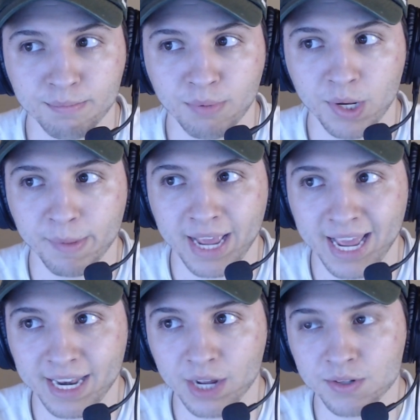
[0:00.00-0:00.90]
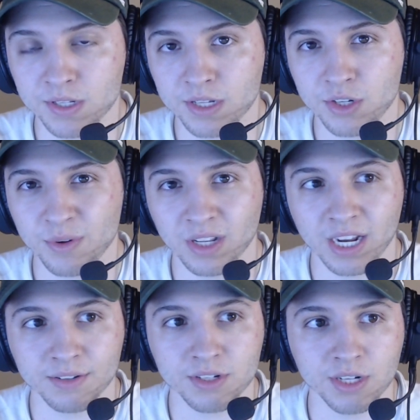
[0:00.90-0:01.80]
putting my head down, doing a
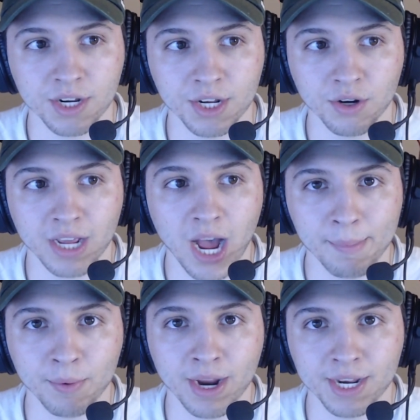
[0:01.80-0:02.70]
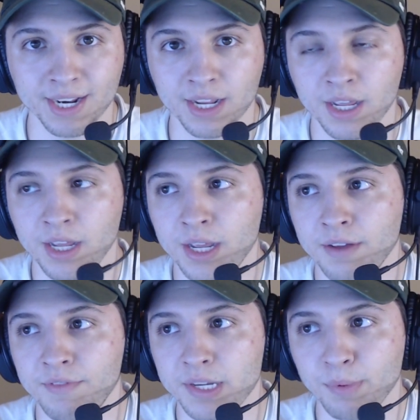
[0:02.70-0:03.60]
lot of studying on copywriting,
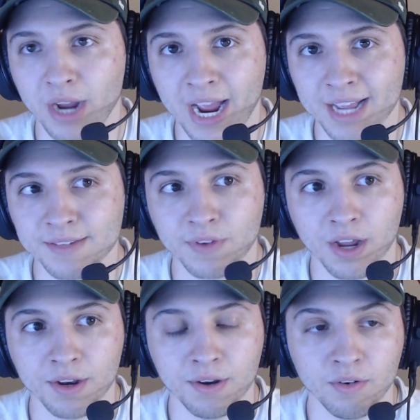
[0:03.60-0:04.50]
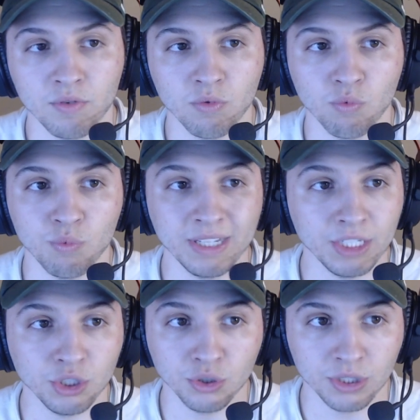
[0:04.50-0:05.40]
Facebook ads. I've gotten
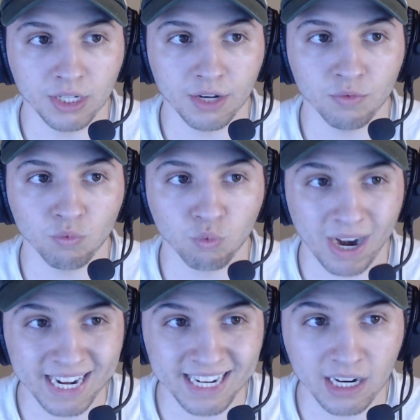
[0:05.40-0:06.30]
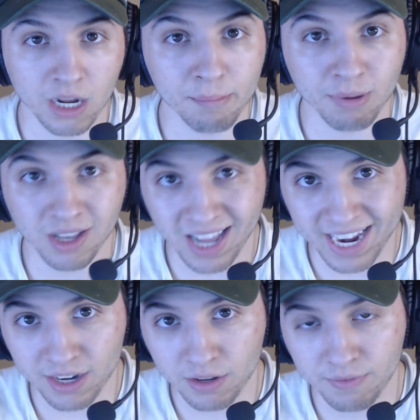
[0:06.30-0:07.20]
really good at writing
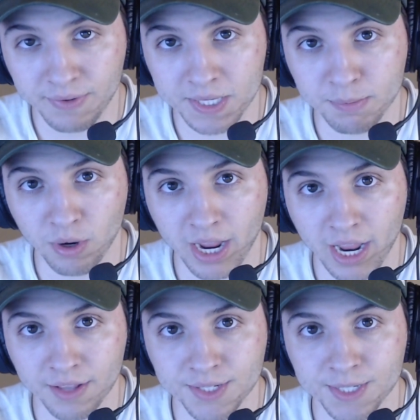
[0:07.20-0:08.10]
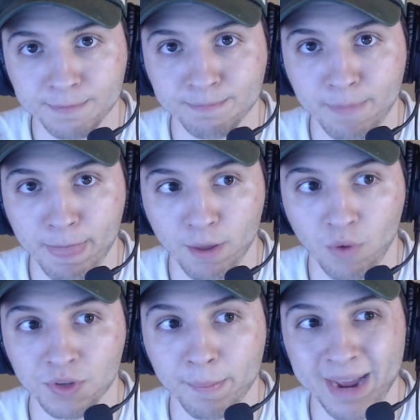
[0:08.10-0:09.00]
compliant Facebook ads
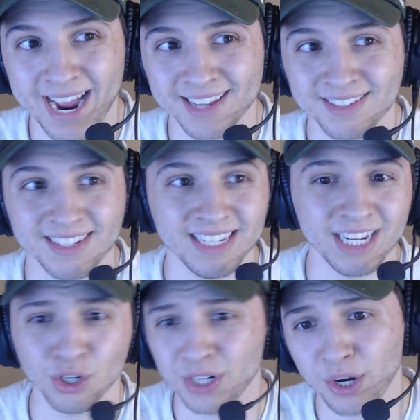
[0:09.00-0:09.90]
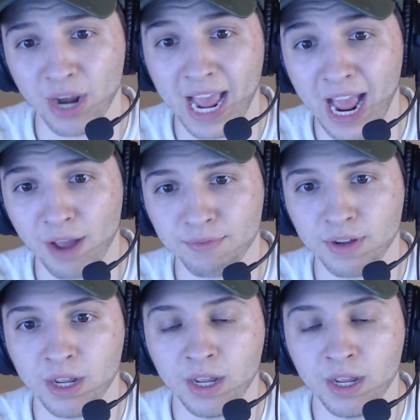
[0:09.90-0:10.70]
over the past year, year and a half.